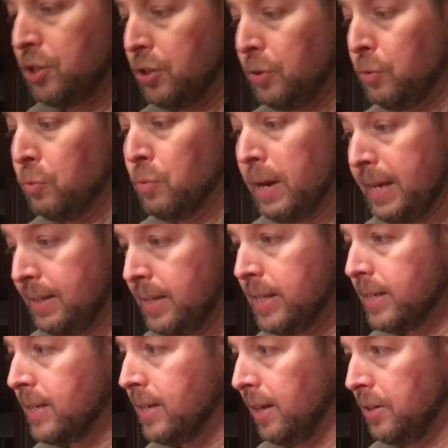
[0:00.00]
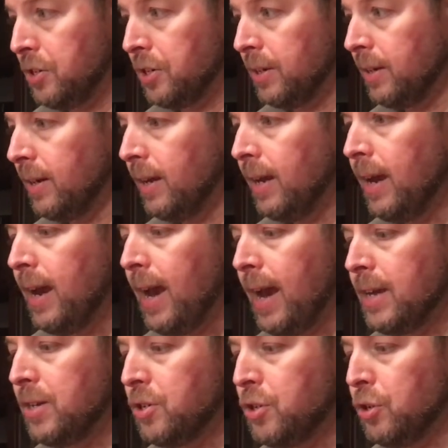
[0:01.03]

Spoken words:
to raid this dungeon and